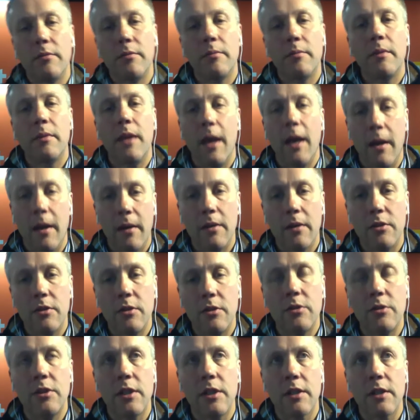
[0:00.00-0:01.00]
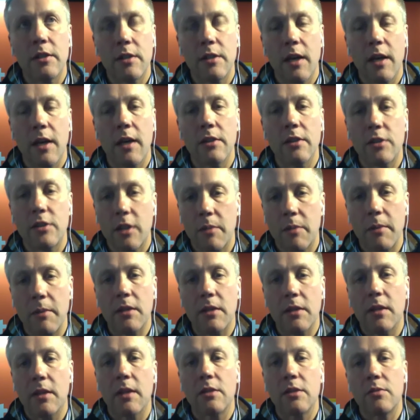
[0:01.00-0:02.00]
Yeah, usually a touch. It could be a
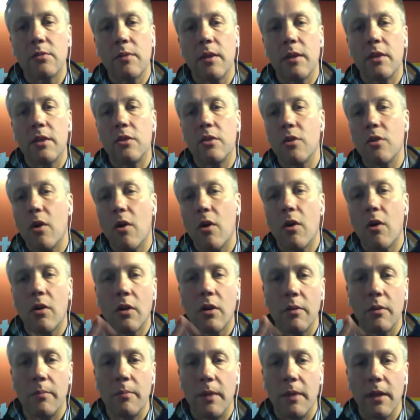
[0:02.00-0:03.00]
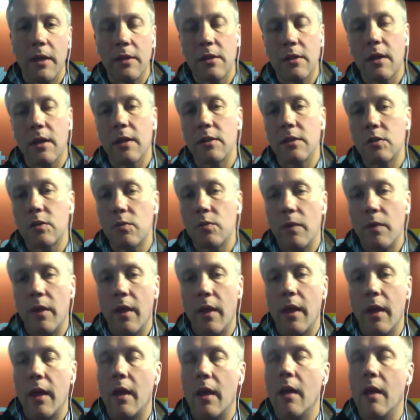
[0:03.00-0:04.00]
touch with a dog, could be a touch with
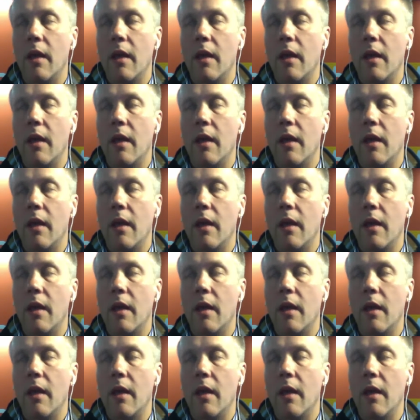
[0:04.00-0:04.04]
a